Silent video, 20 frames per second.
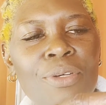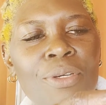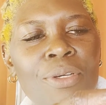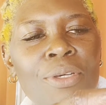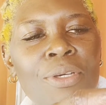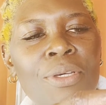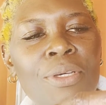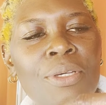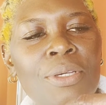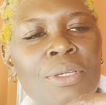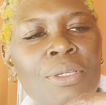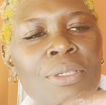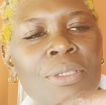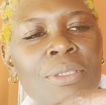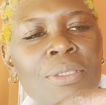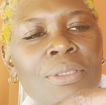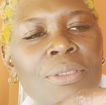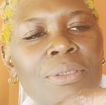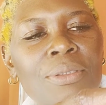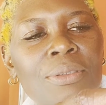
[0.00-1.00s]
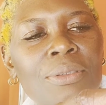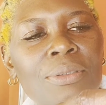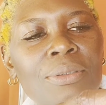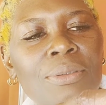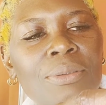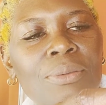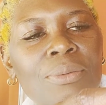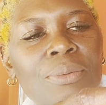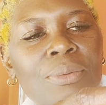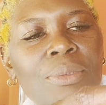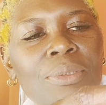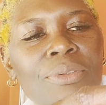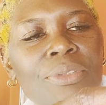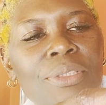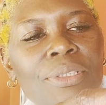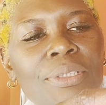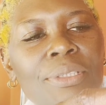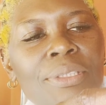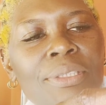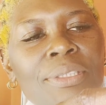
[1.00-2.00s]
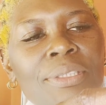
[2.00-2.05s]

Don't worry.